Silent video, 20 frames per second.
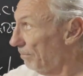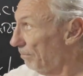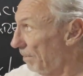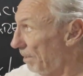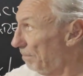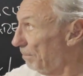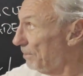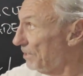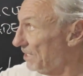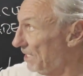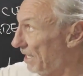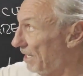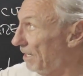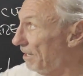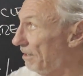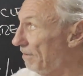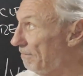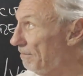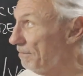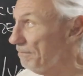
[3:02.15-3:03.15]

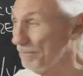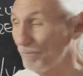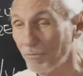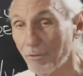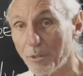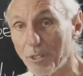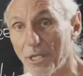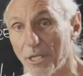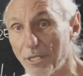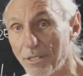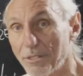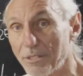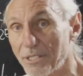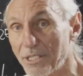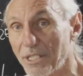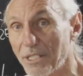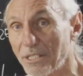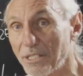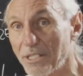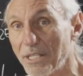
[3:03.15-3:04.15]
representative of three hundred
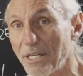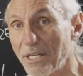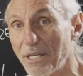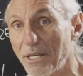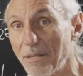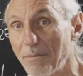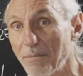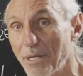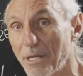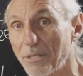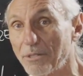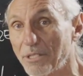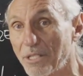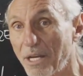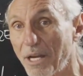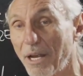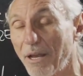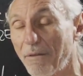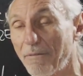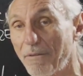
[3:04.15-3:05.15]
sixteen emails that
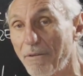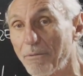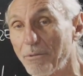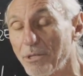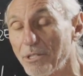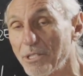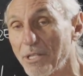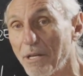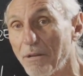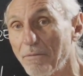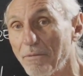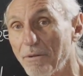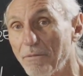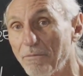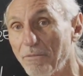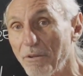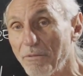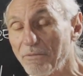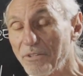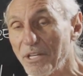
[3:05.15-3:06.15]
I have received in
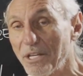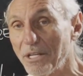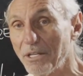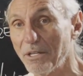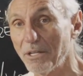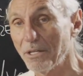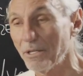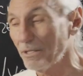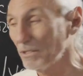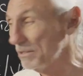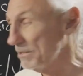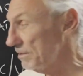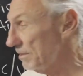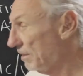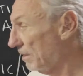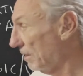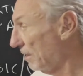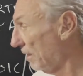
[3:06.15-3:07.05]
fifteen years,